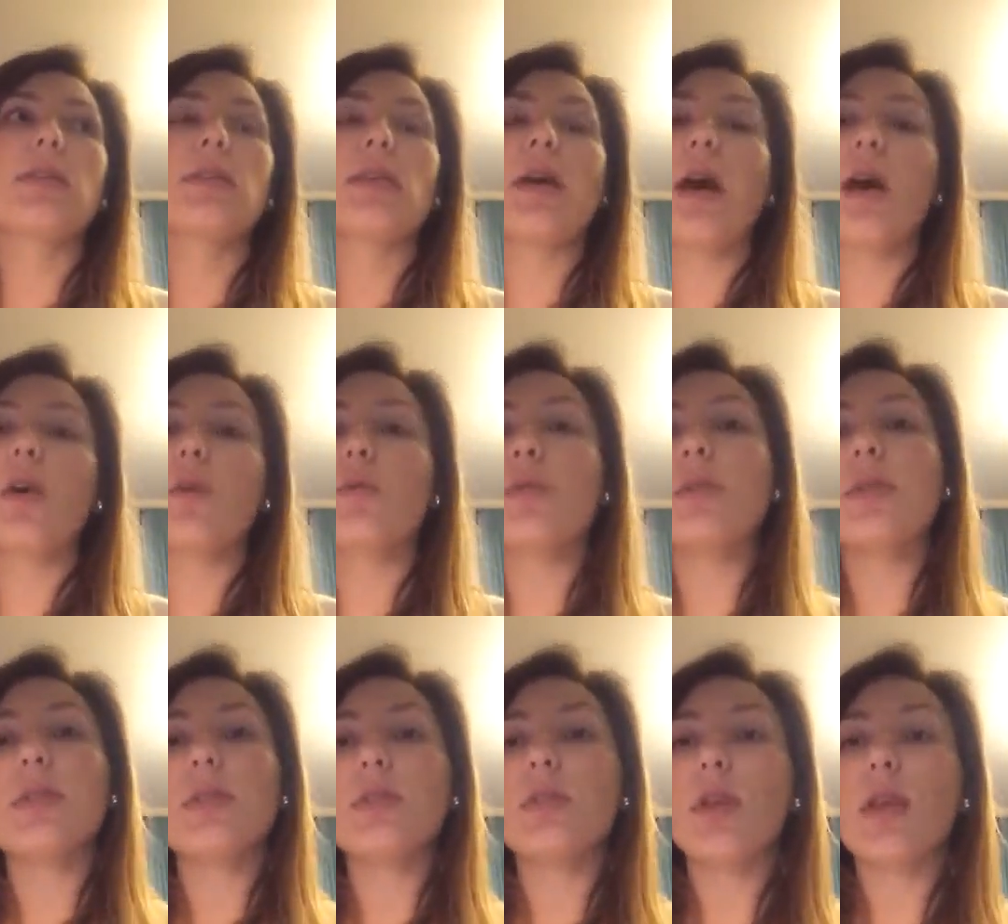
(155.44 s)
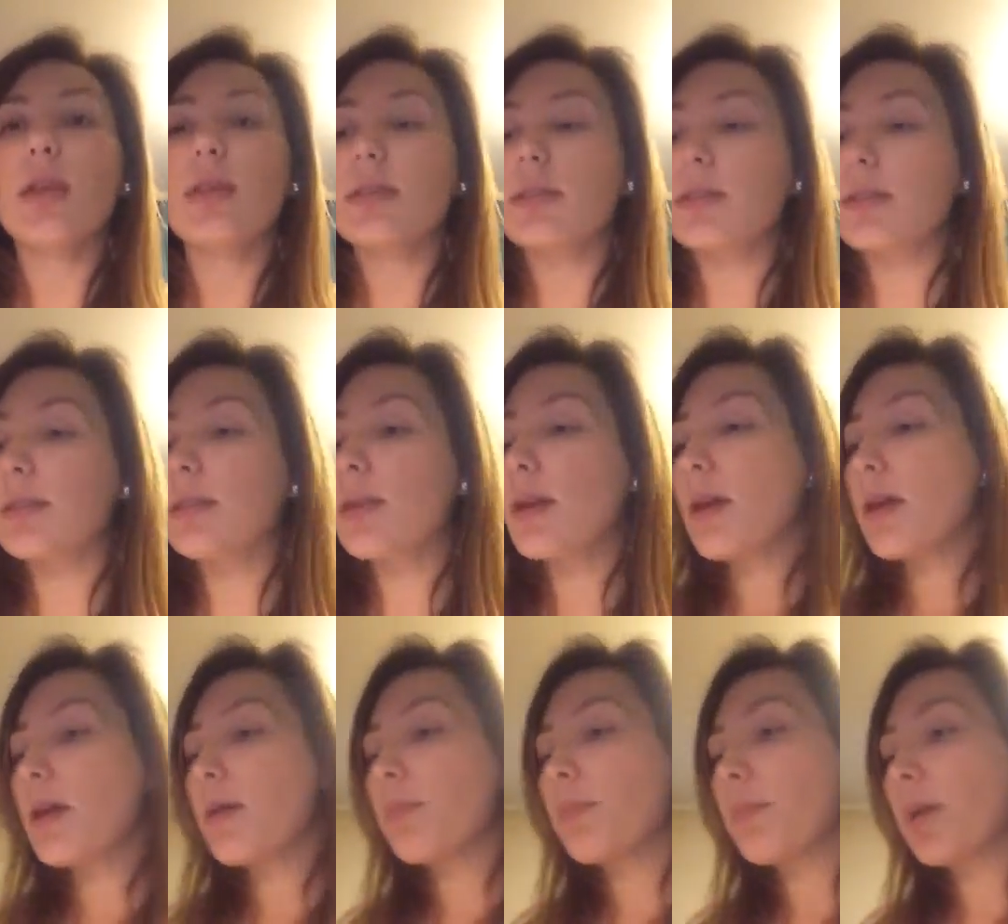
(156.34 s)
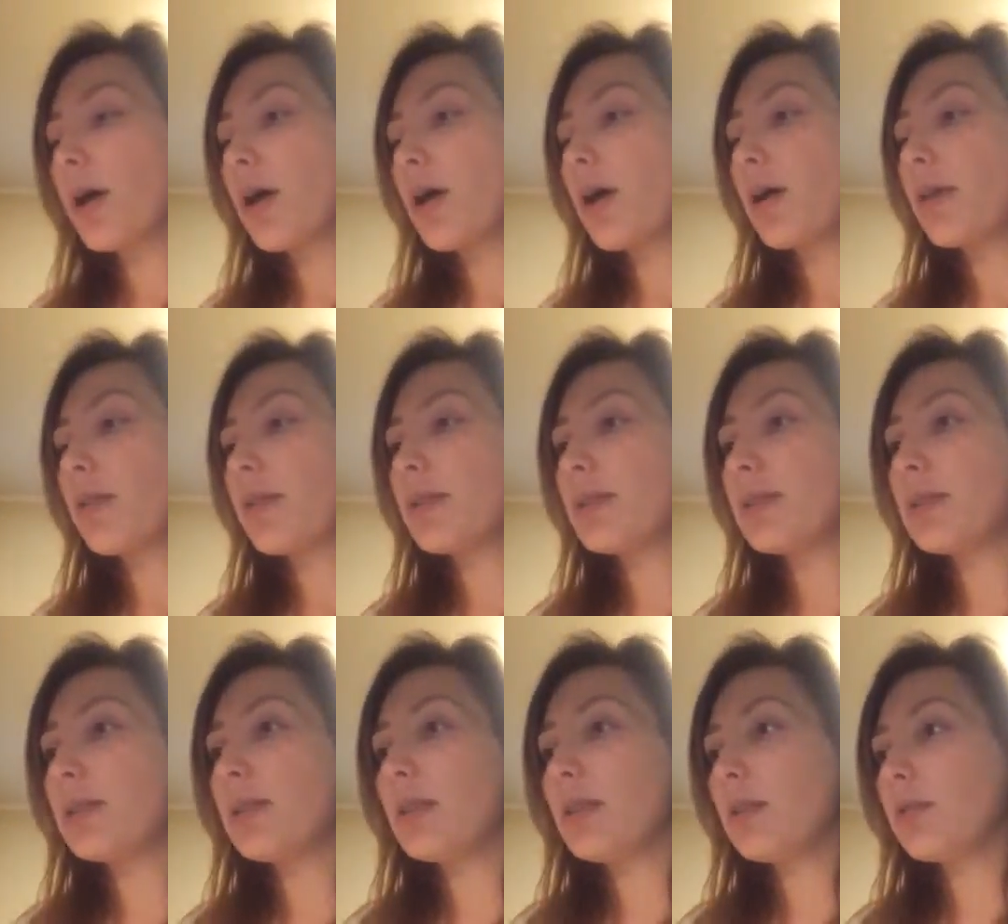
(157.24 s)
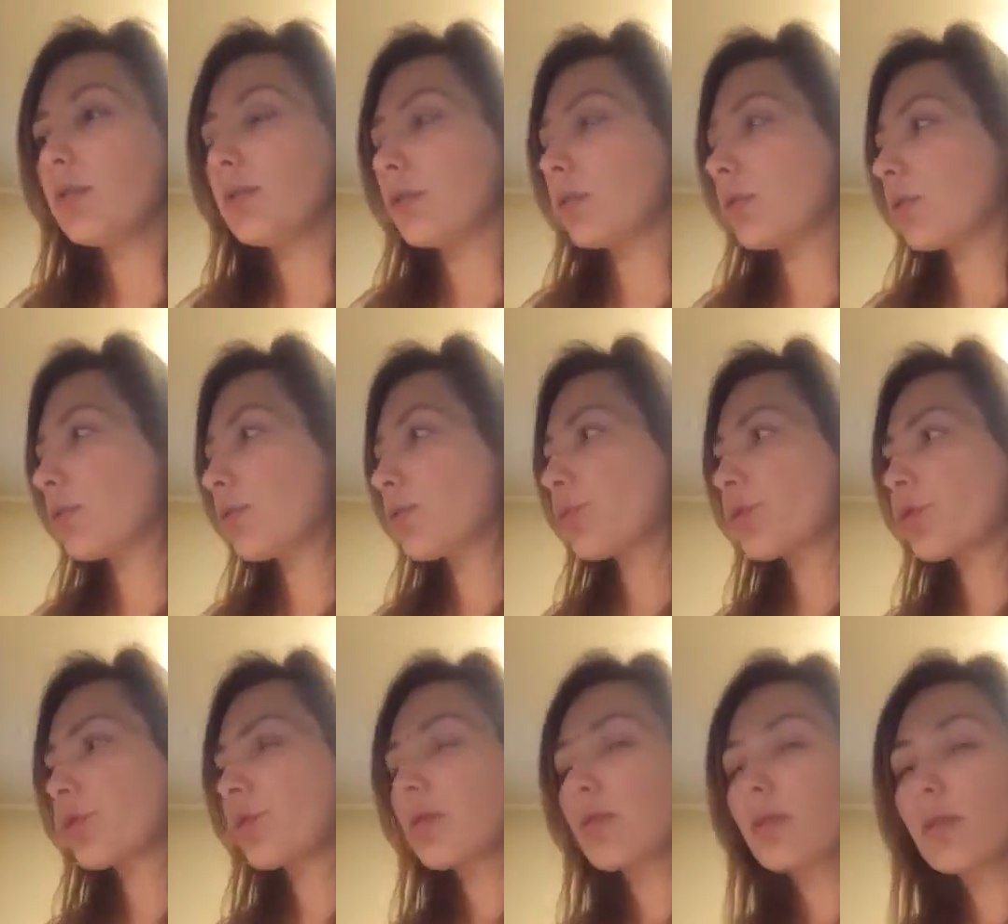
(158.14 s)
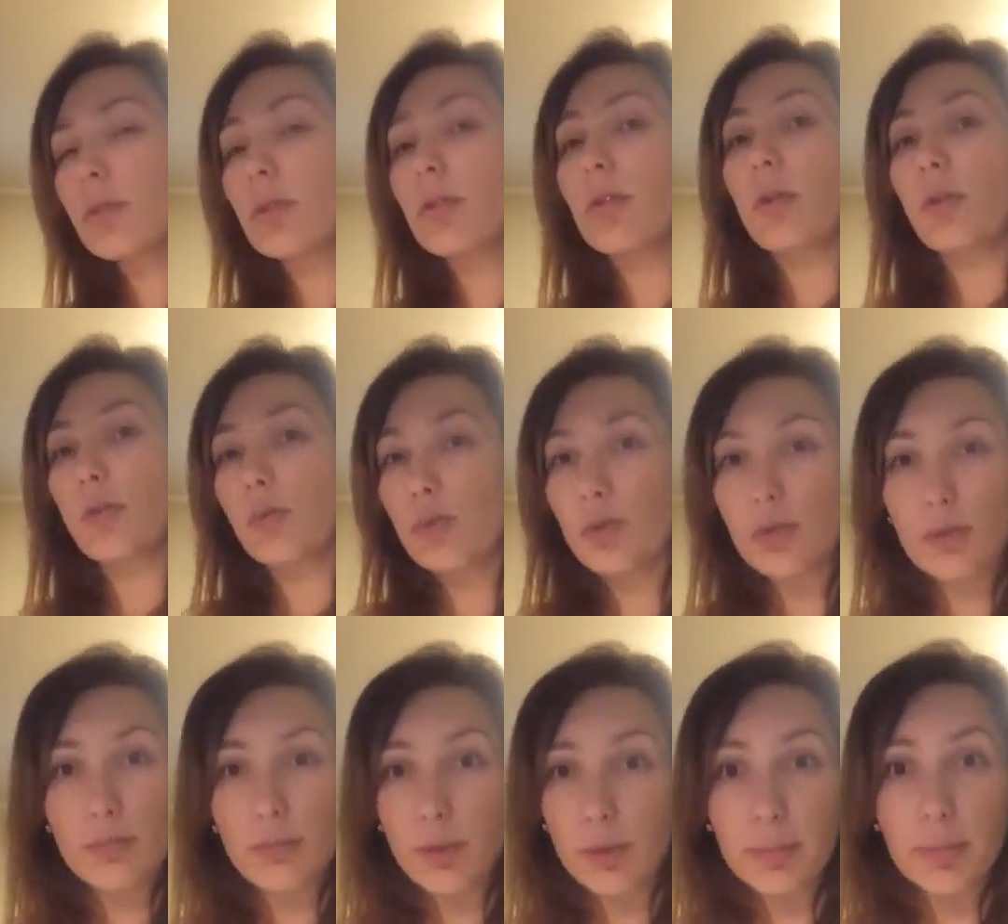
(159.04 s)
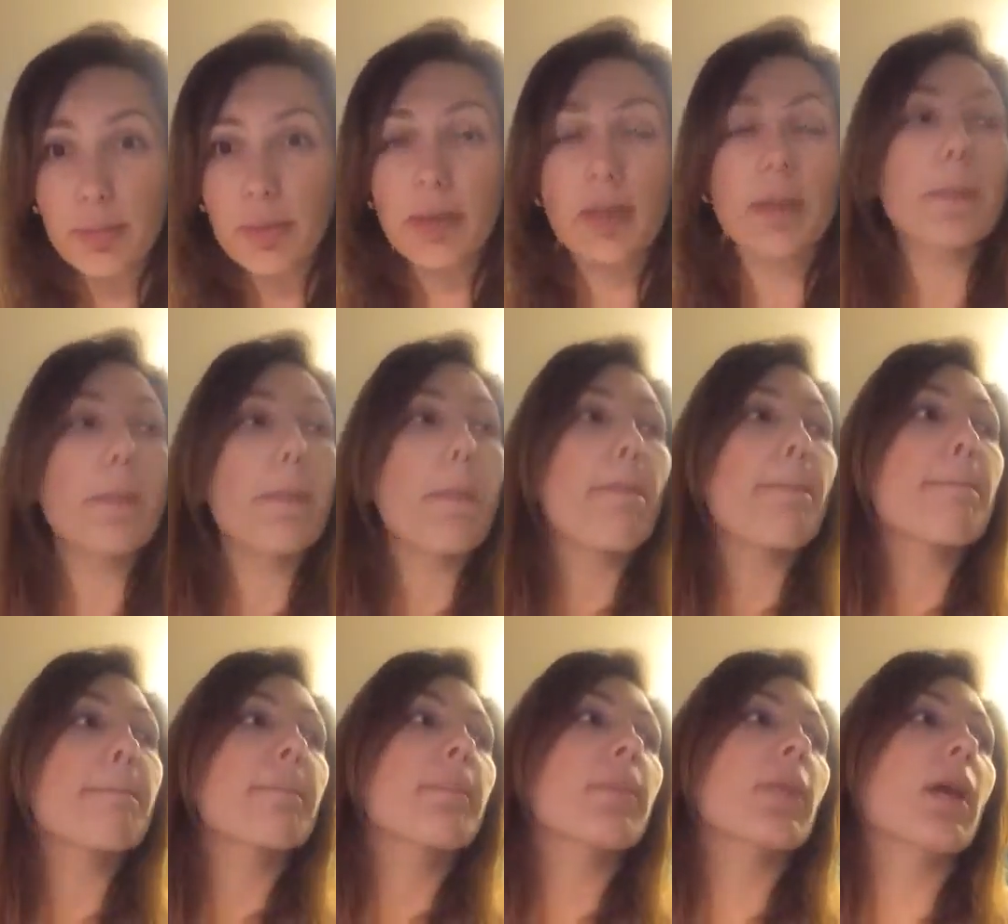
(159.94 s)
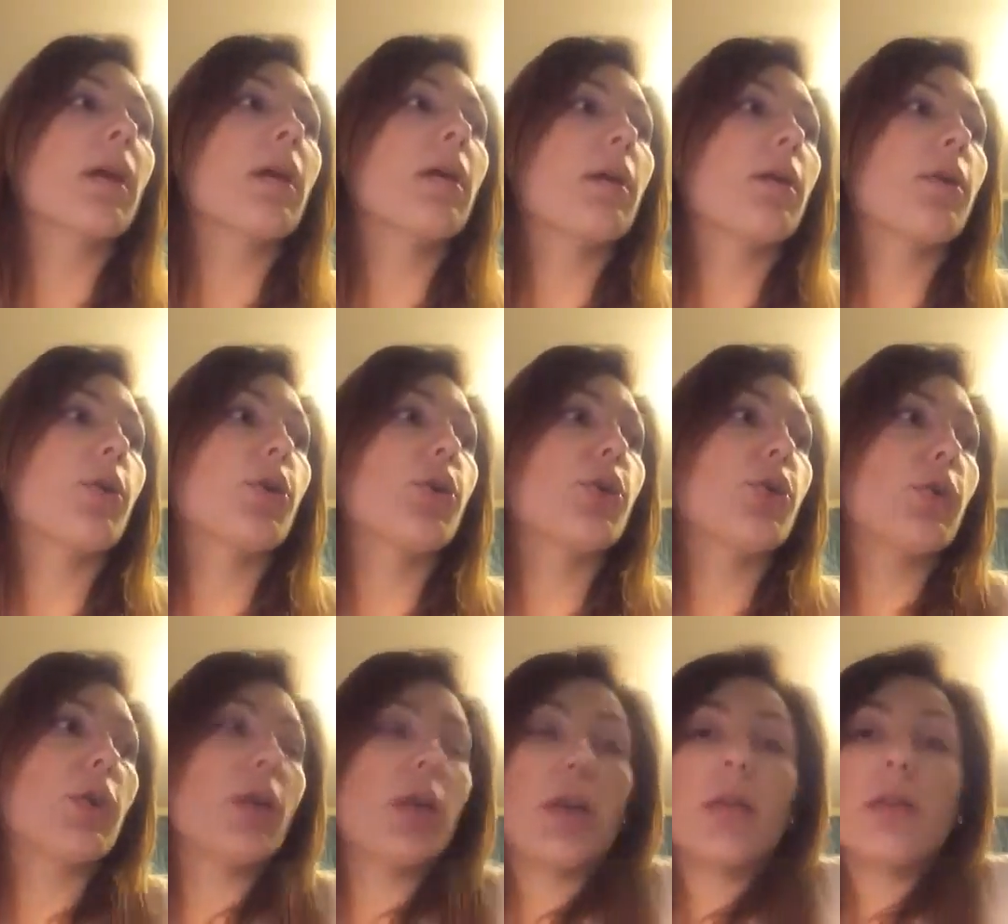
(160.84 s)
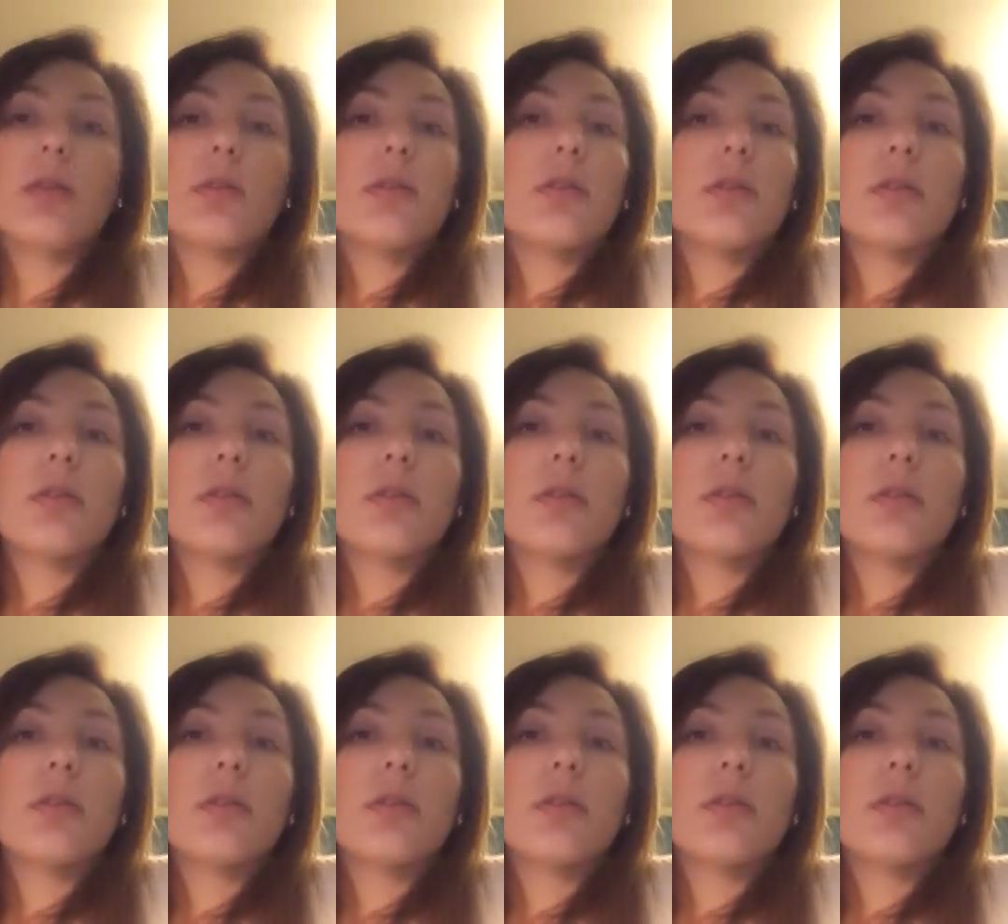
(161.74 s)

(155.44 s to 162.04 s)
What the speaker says: town situated by the sea or ocean probably, you can